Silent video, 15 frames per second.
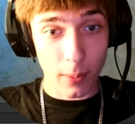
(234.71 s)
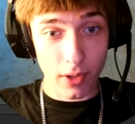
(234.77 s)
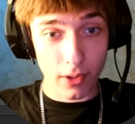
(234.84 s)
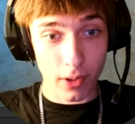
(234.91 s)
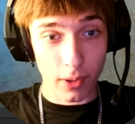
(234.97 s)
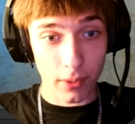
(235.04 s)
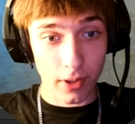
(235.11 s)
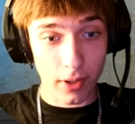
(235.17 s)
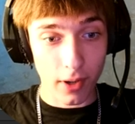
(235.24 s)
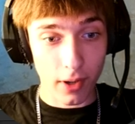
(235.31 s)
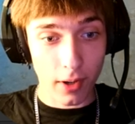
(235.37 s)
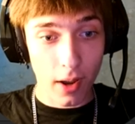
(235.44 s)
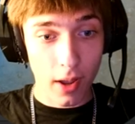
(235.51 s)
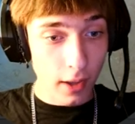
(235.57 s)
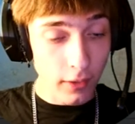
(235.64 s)
to mess around
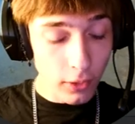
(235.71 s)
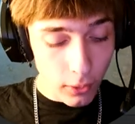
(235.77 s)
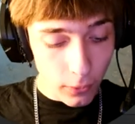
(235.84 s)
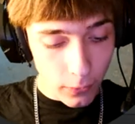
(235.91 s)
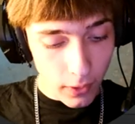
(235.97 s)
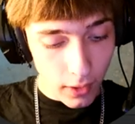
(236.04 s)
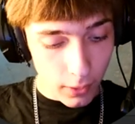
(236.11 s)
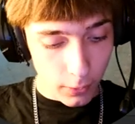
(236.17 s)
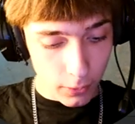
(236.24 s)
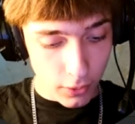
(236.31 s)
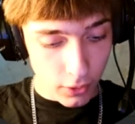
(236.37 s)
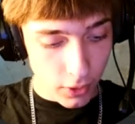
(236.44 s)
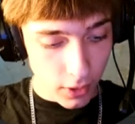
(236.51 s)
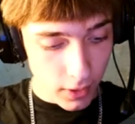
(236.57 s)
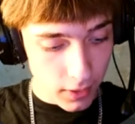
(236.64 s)
here. Another thing I would
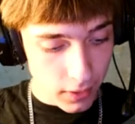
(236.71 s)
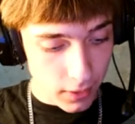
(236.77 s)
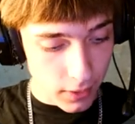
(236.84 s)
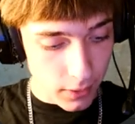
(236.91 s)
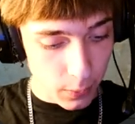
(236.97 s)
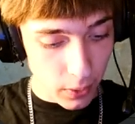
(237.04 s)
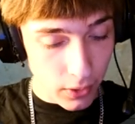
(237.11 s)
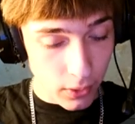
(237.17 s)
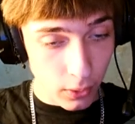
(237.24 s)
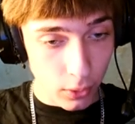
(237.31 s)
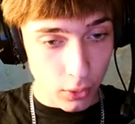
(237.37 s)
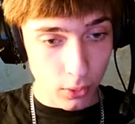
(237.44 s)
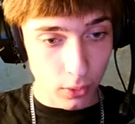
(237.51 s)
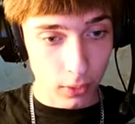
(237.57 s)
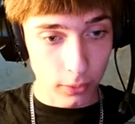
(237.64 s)
suggest is pressing
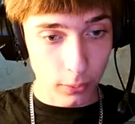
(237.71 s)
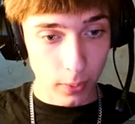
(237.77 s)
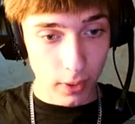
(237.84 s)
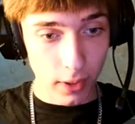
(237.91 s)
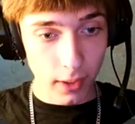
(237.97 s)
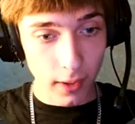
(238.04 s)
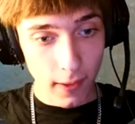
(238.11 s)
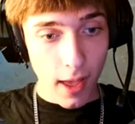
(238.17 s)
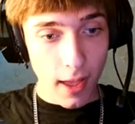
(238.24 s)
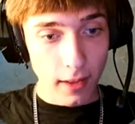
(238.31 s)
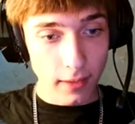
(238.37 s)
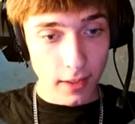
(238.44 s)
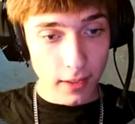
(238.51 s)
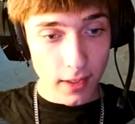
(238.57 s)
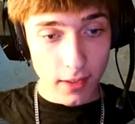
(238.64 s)
Ctrl Alt Y,
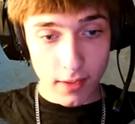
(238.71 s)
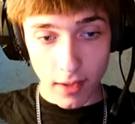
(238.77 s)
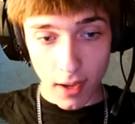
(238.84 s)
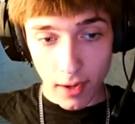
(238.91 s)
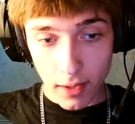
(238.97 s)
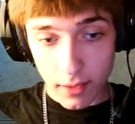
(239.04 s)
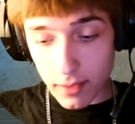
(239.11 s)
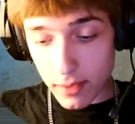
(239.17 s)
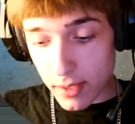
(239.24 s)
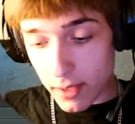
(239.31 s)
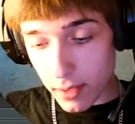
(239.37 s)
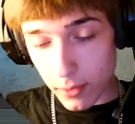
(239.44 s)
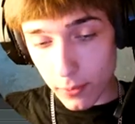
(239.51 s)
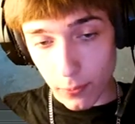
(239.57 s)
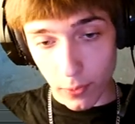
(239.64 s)
and this is not a
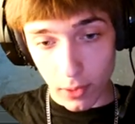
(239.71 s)
needed